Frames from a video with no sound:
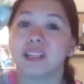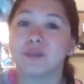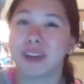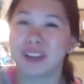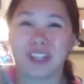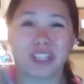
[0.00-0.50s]
It's
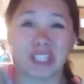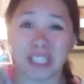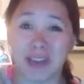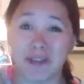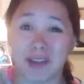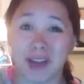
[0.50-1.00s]
better to just
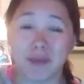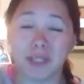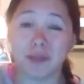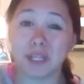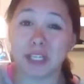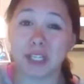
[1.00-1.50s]
have gum,
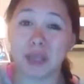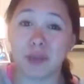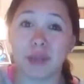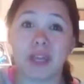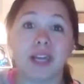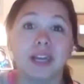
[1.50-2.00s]
especially
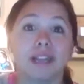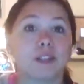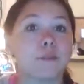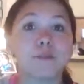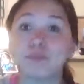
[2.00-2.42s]
because